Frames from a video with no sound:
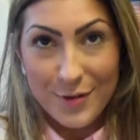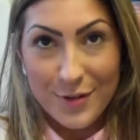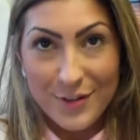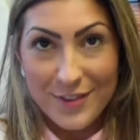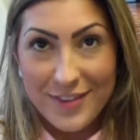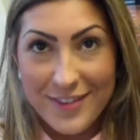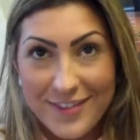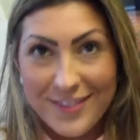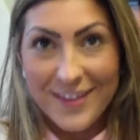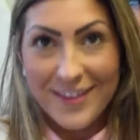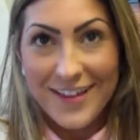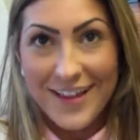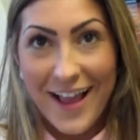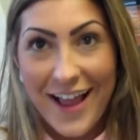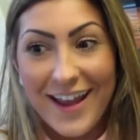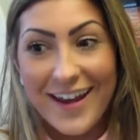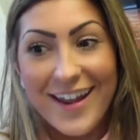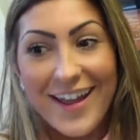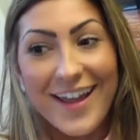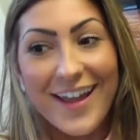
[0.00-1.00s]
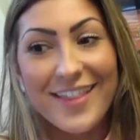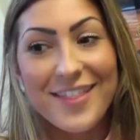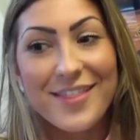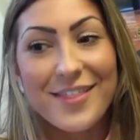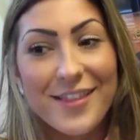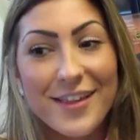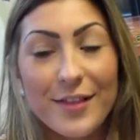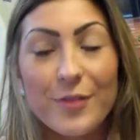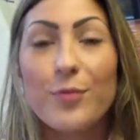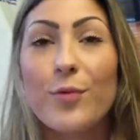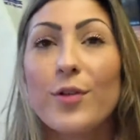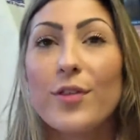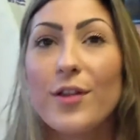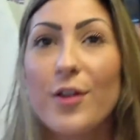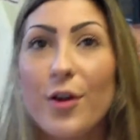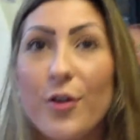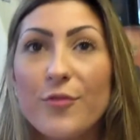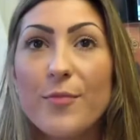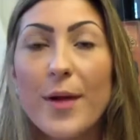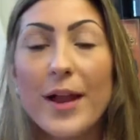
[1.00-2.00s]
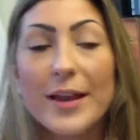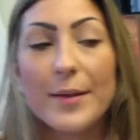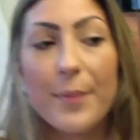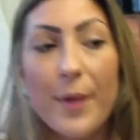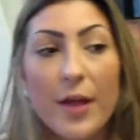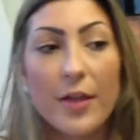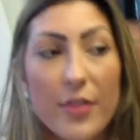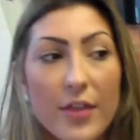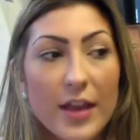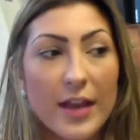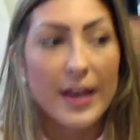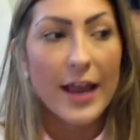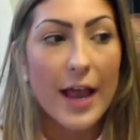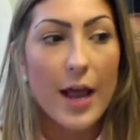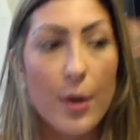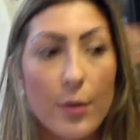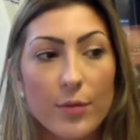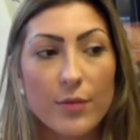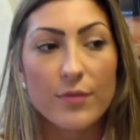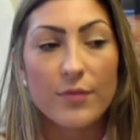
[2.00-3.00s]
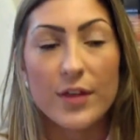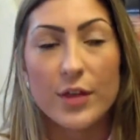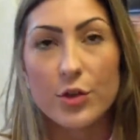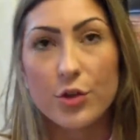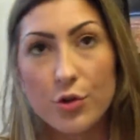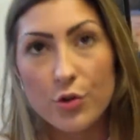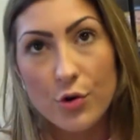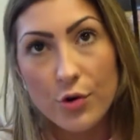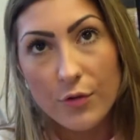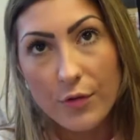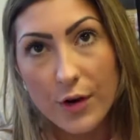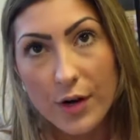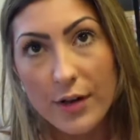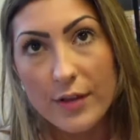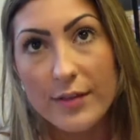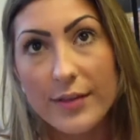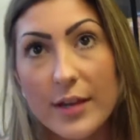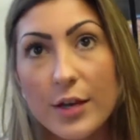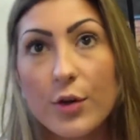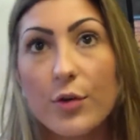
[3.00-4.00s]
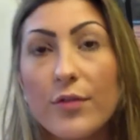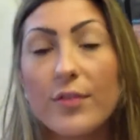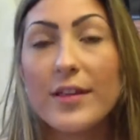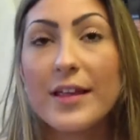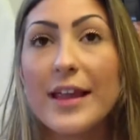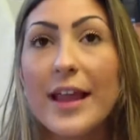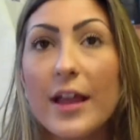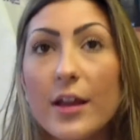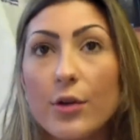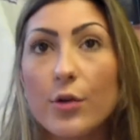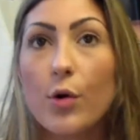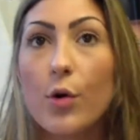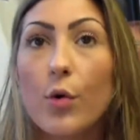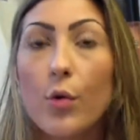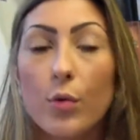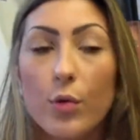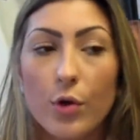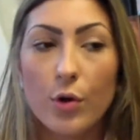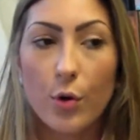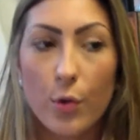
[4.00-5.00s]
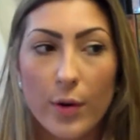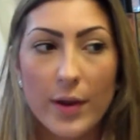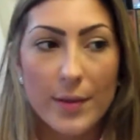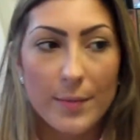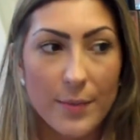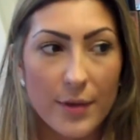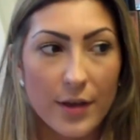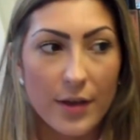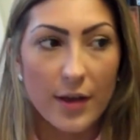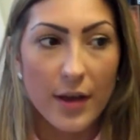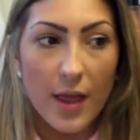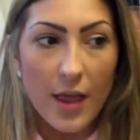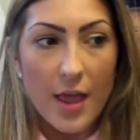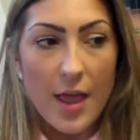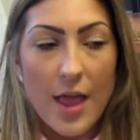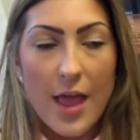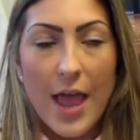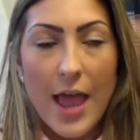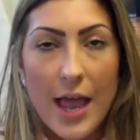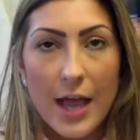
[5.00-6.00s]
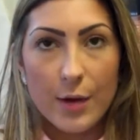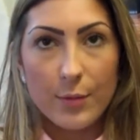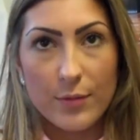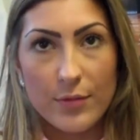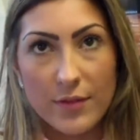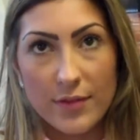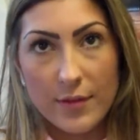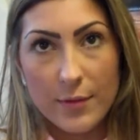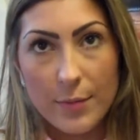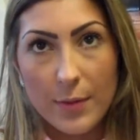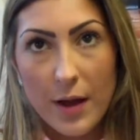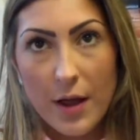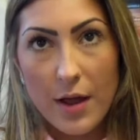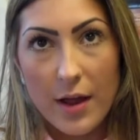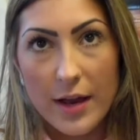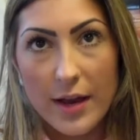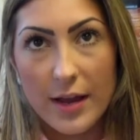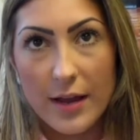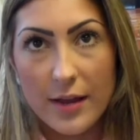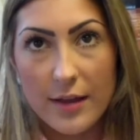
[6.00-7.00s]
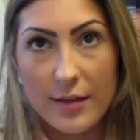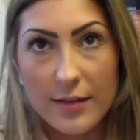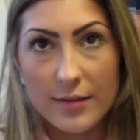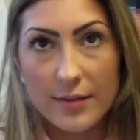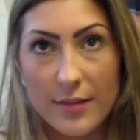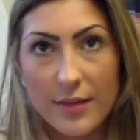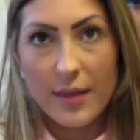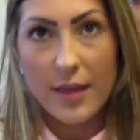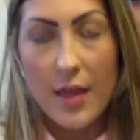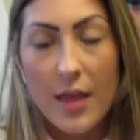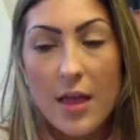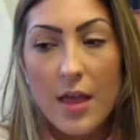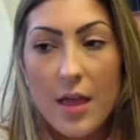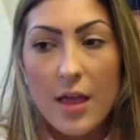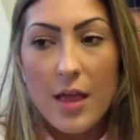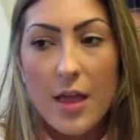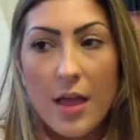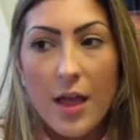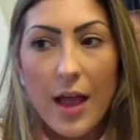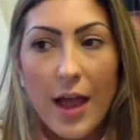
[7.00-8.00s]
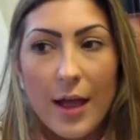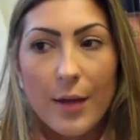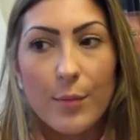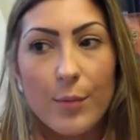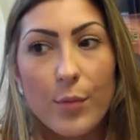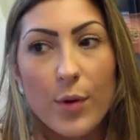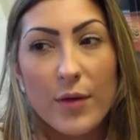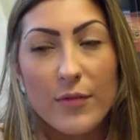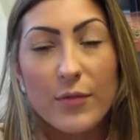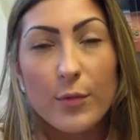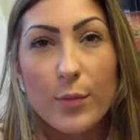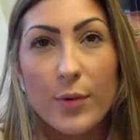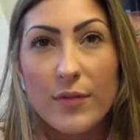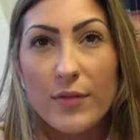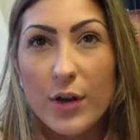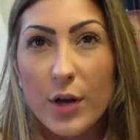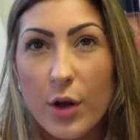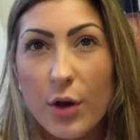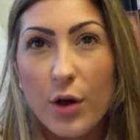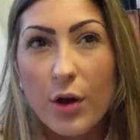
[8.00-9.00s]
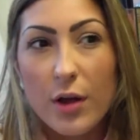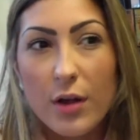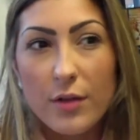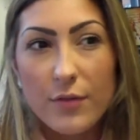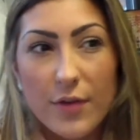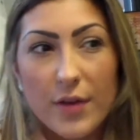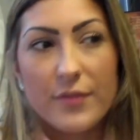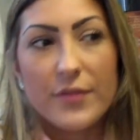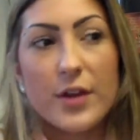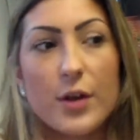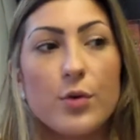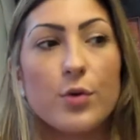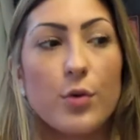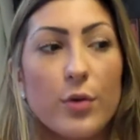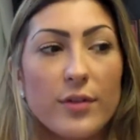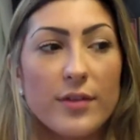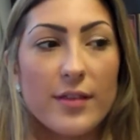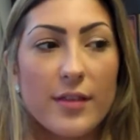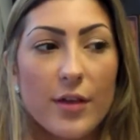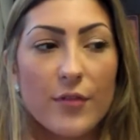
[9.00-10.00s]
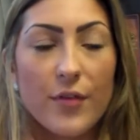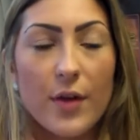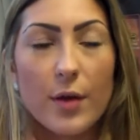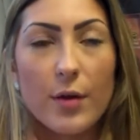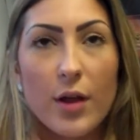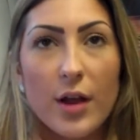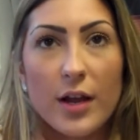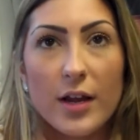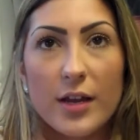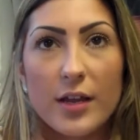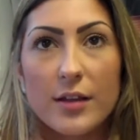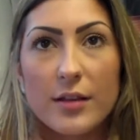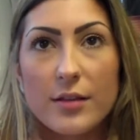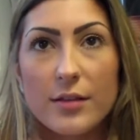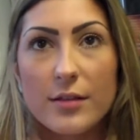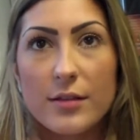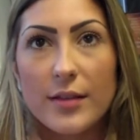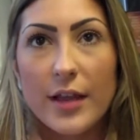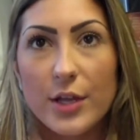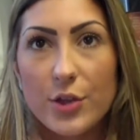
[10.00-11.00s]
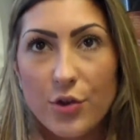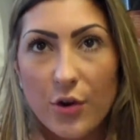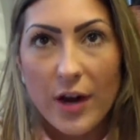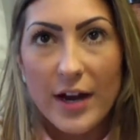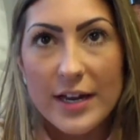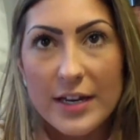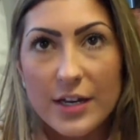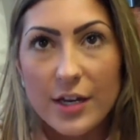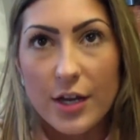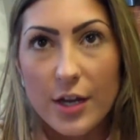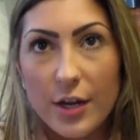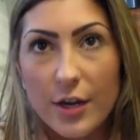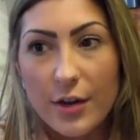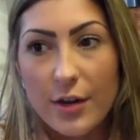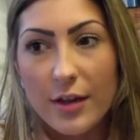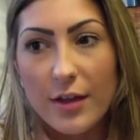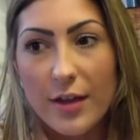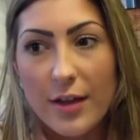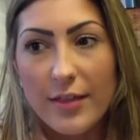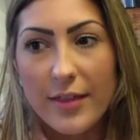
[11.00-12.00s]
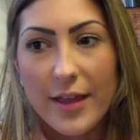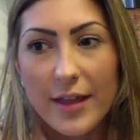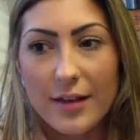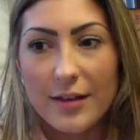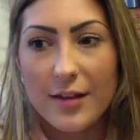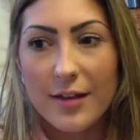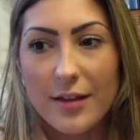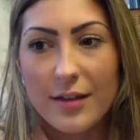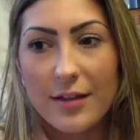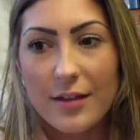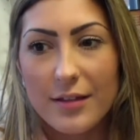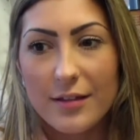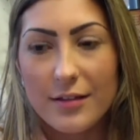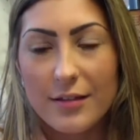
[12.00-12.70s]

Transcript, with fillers: was. And uh, this was a lot of money, but I think it helps with the insurance, and you also yeah. get your all your equipment, help with the suppliers. Yeah. Um, with, with a lot of other courses, I felt like they train you and then